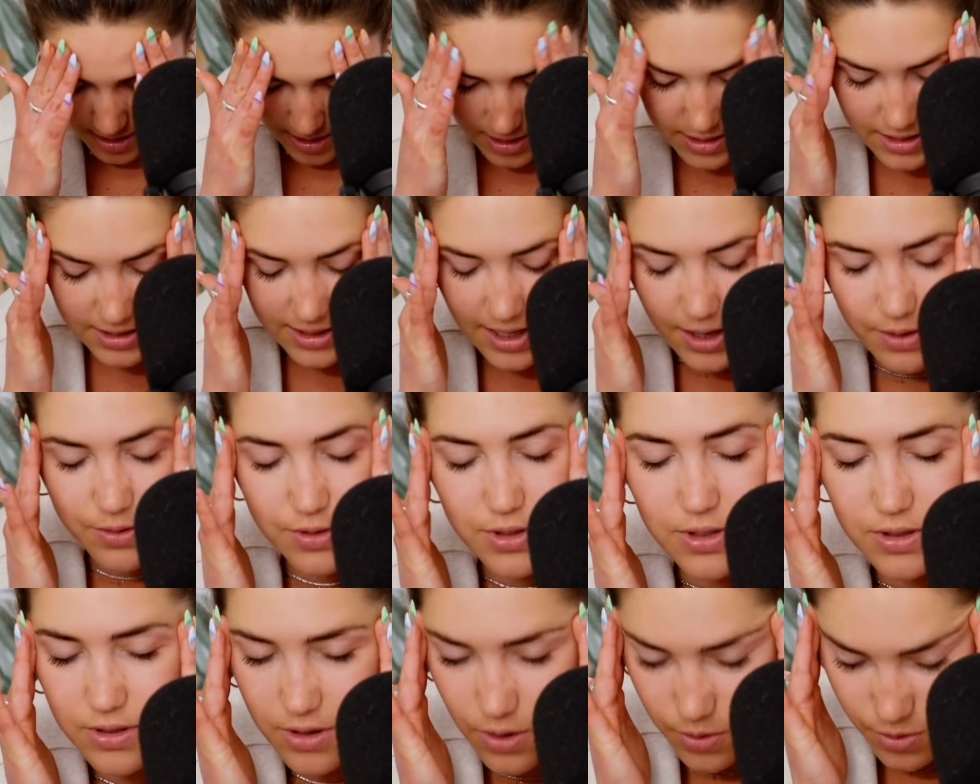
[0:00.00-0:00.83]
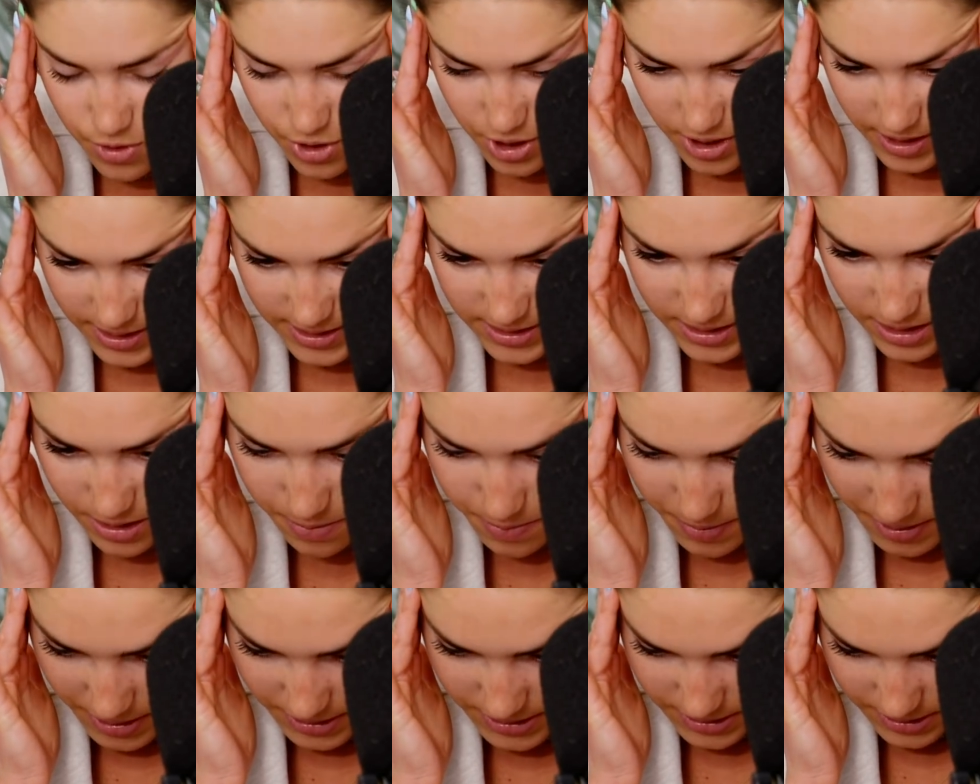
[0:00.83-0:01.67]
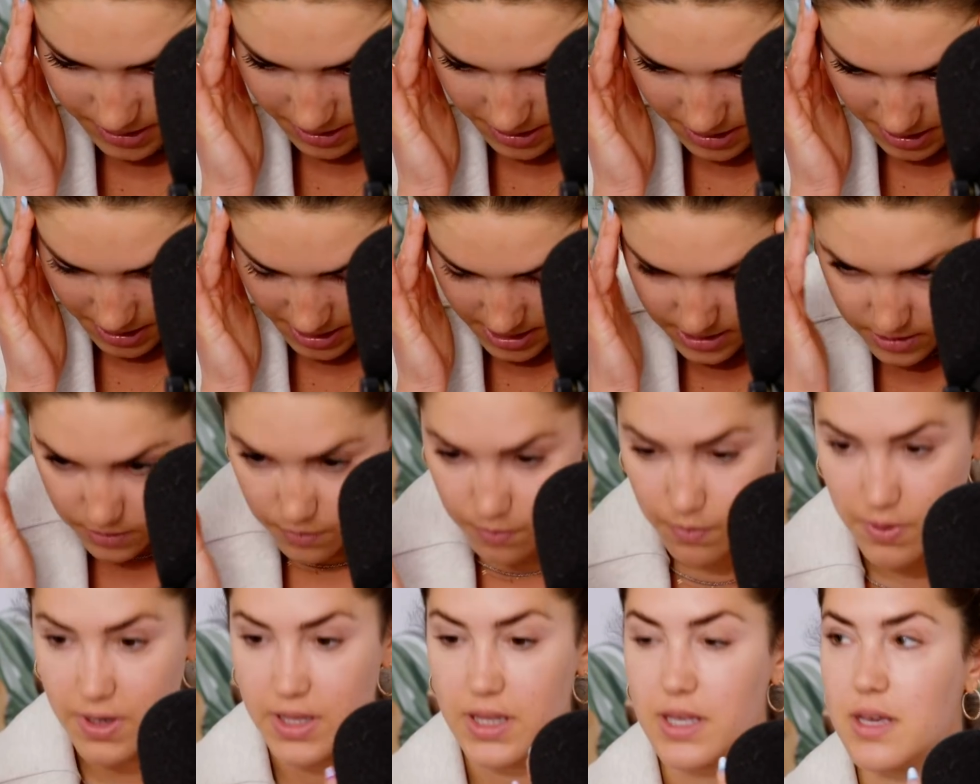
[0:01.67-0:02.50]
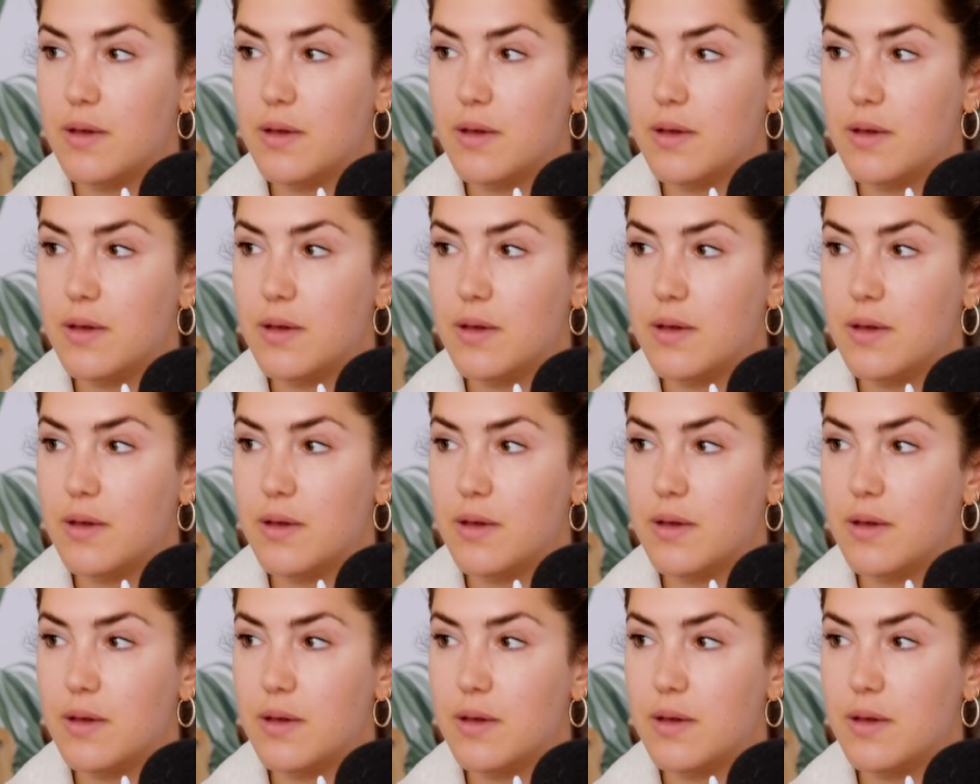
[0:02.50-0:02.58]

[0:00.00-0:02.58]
sounds so cheesy, but it's like it's really